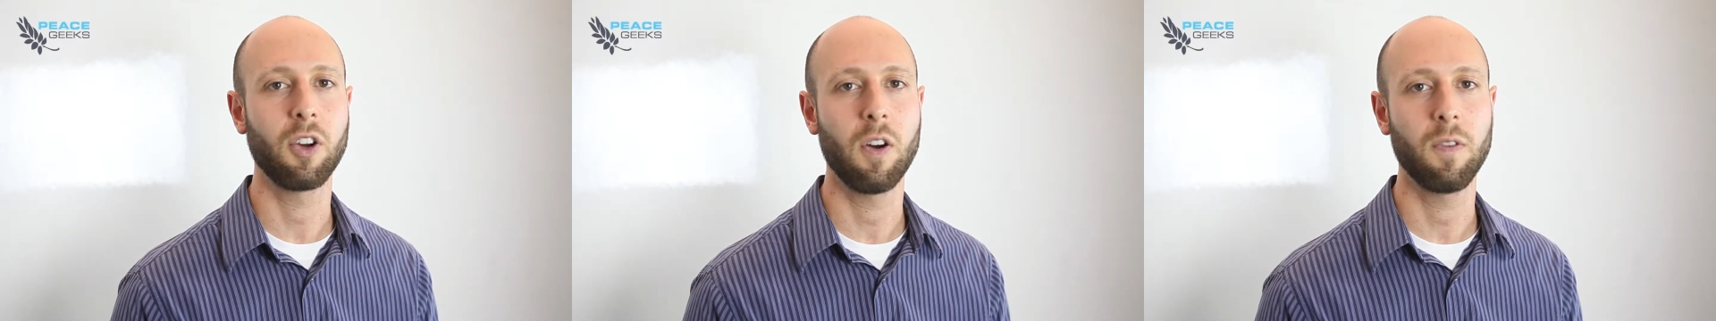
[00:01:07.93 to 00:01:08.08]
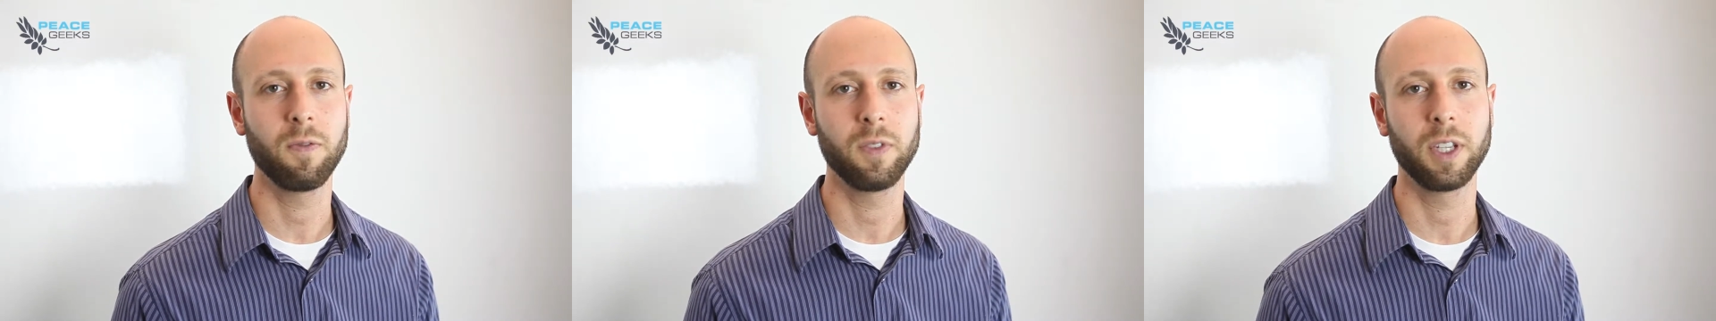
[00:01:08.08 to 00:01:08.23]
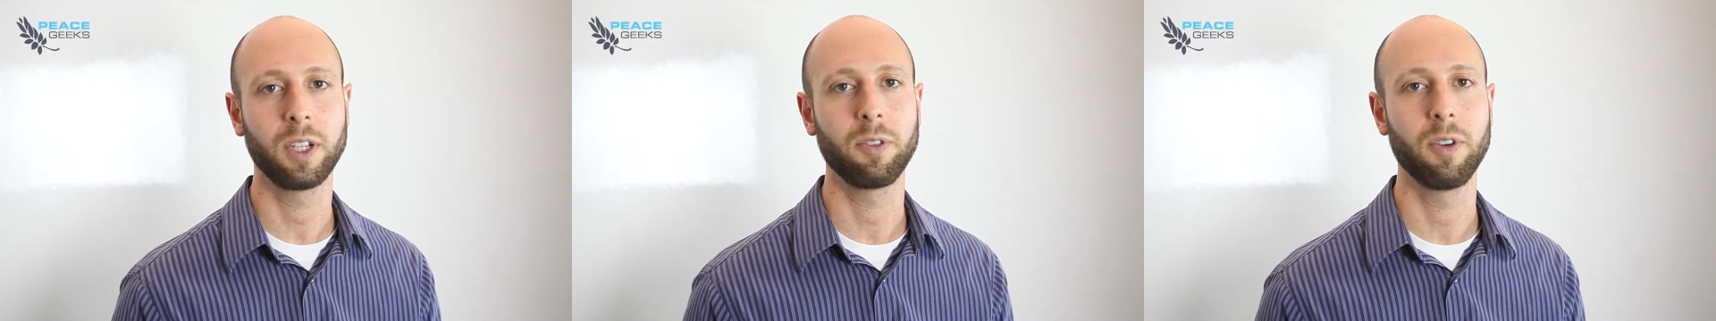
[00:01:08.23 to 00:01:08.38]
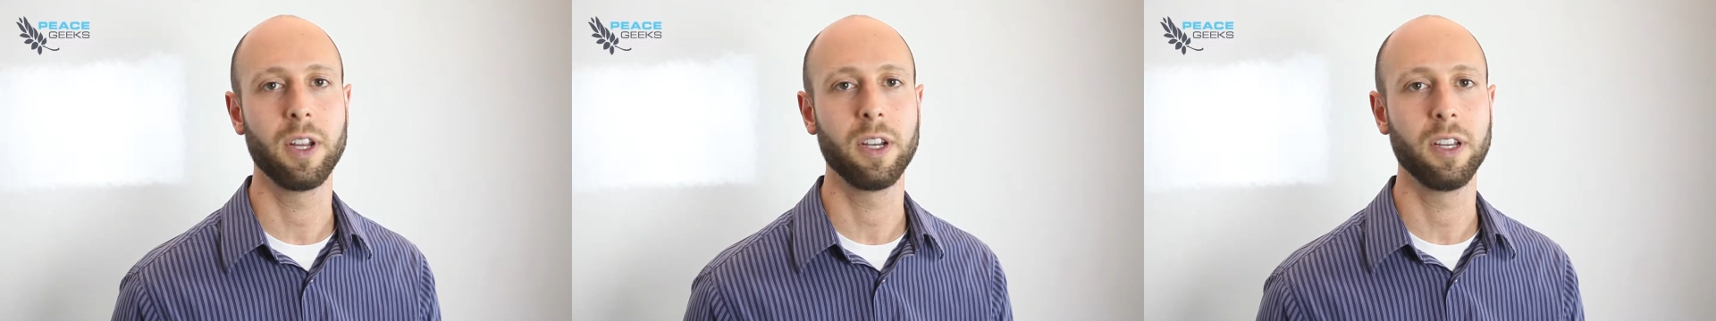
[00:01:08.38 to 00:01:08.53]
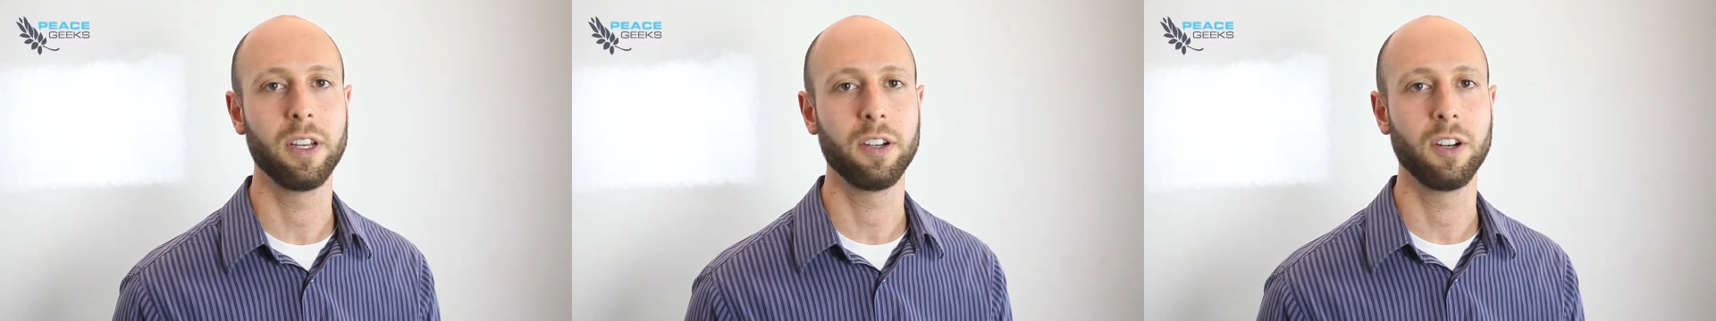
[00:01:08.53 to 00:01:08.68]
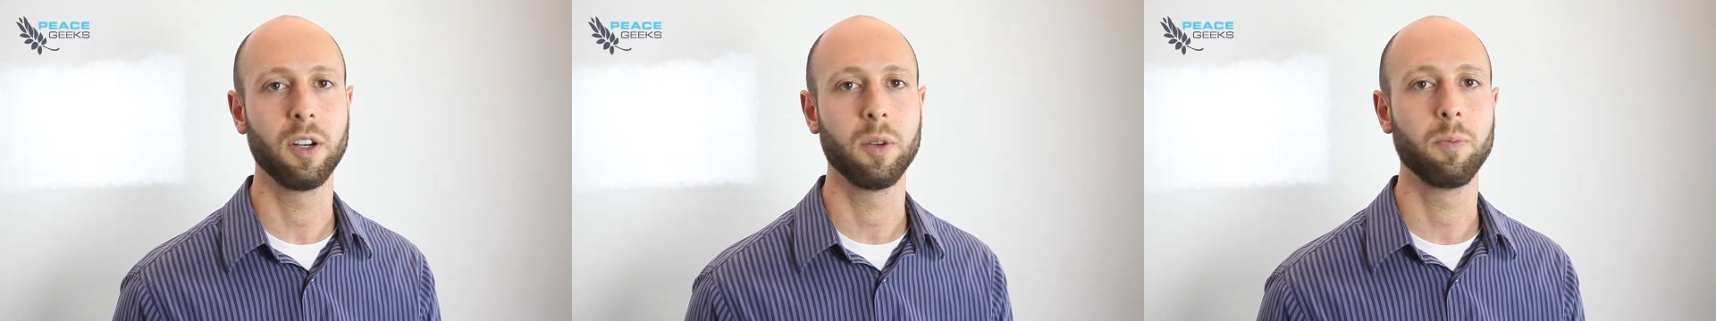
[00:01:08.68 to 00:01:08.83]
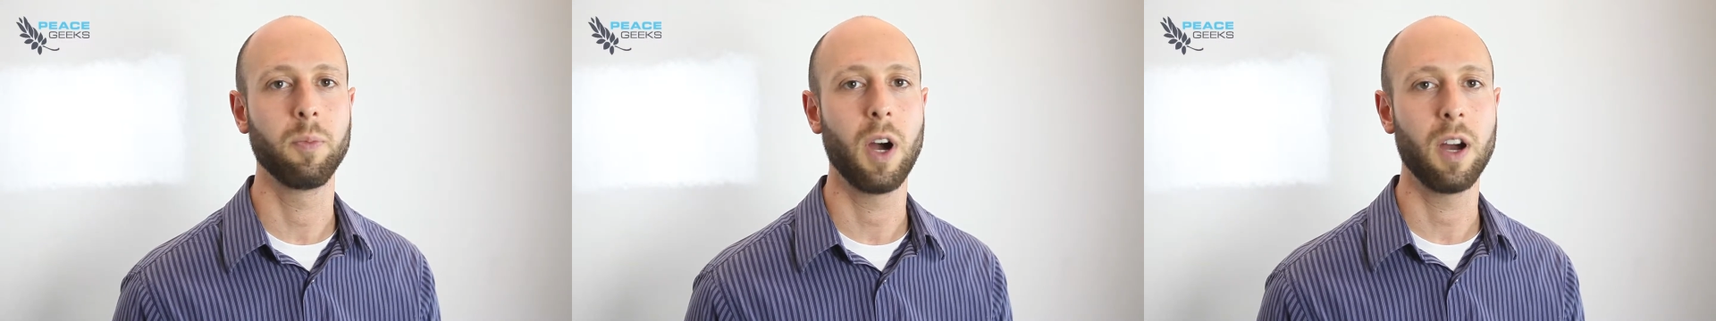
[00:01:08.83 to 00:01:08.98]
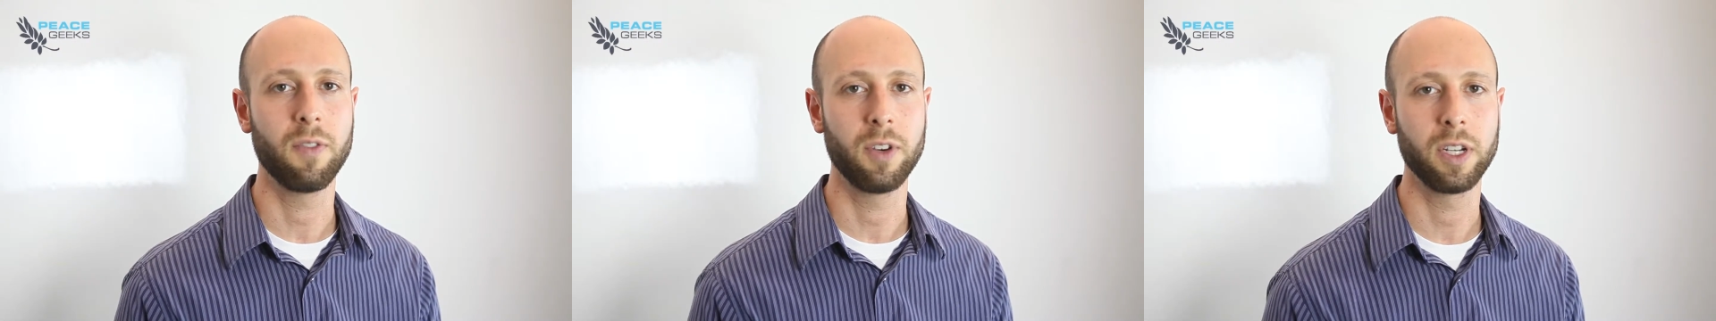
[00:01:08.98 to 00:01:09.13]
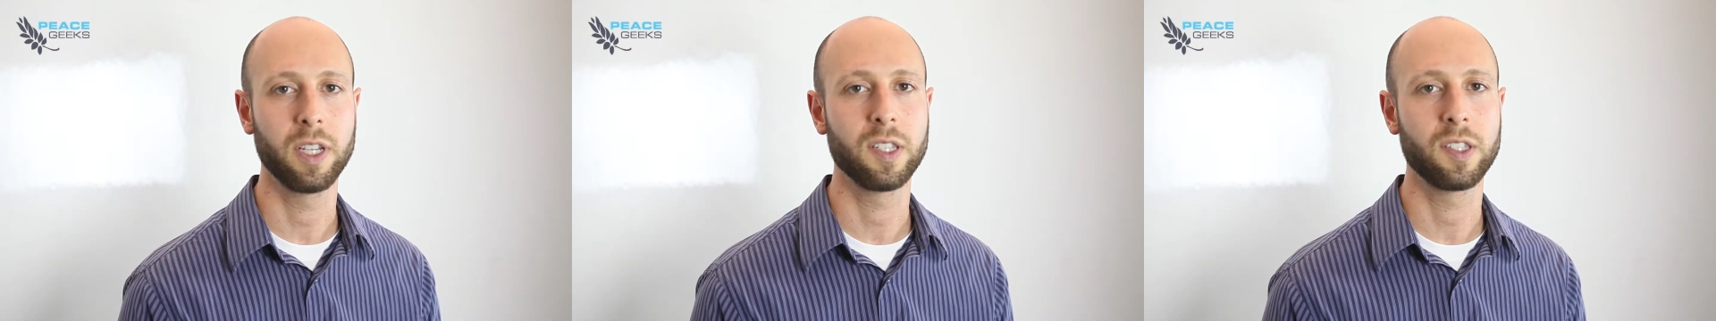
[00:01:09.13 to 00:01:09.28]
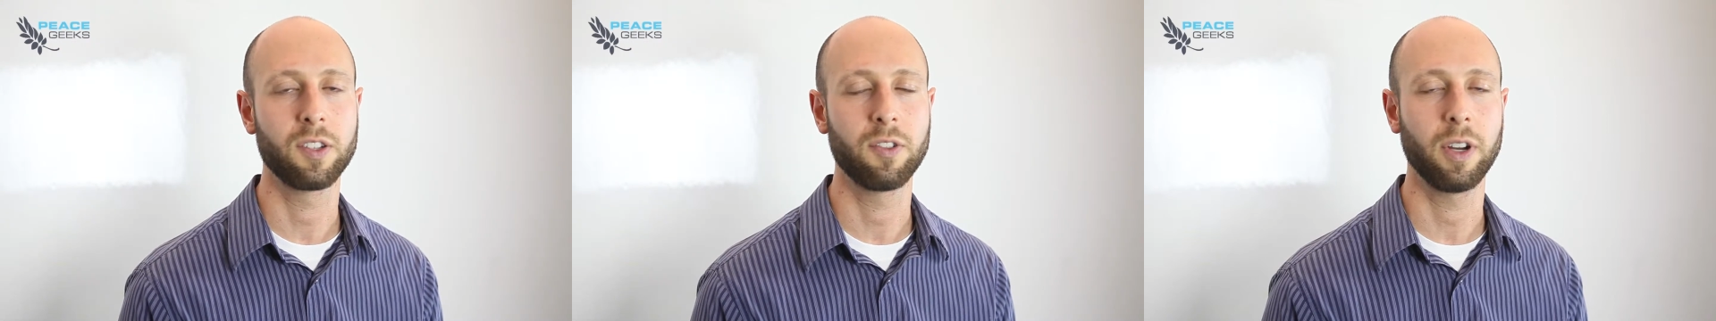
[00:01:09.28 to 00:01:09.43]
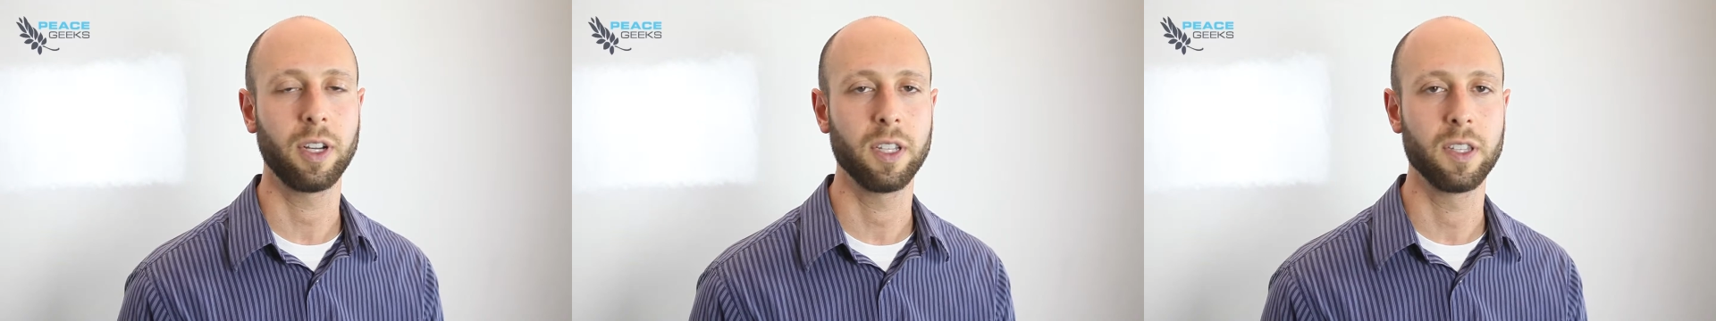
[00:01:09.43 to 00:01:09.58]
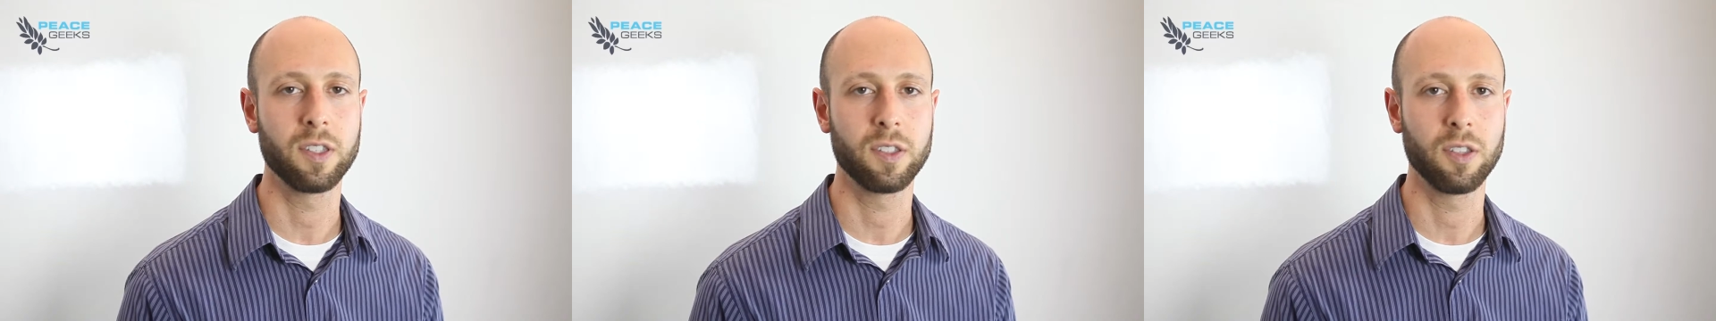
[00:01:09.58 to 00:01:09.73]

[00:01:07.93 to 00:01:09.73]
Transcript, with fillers: conflict-ridden or poverty-stricken